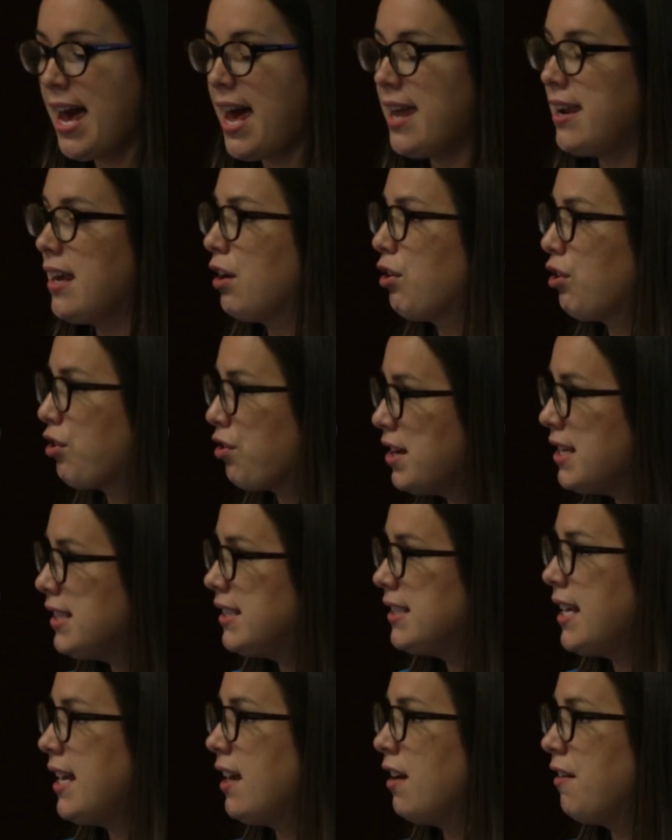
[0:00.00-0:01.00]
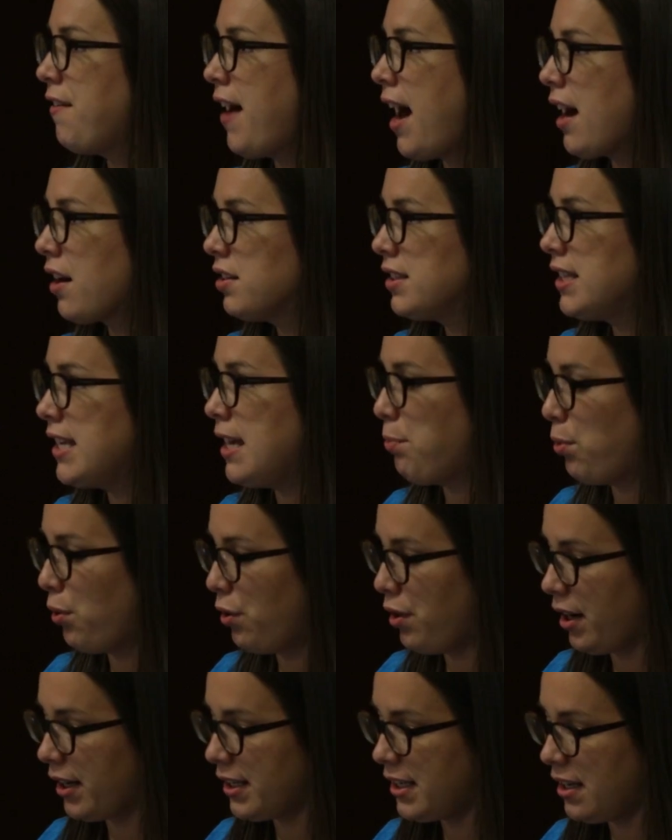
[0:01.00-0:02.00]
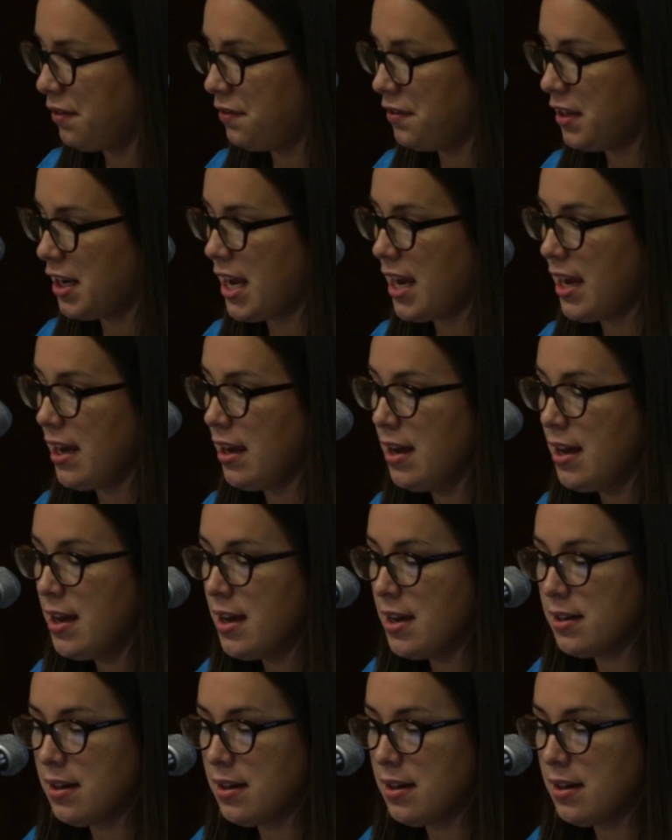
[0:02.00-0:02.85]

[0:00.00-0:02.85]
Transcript: and increasing faculty productivity,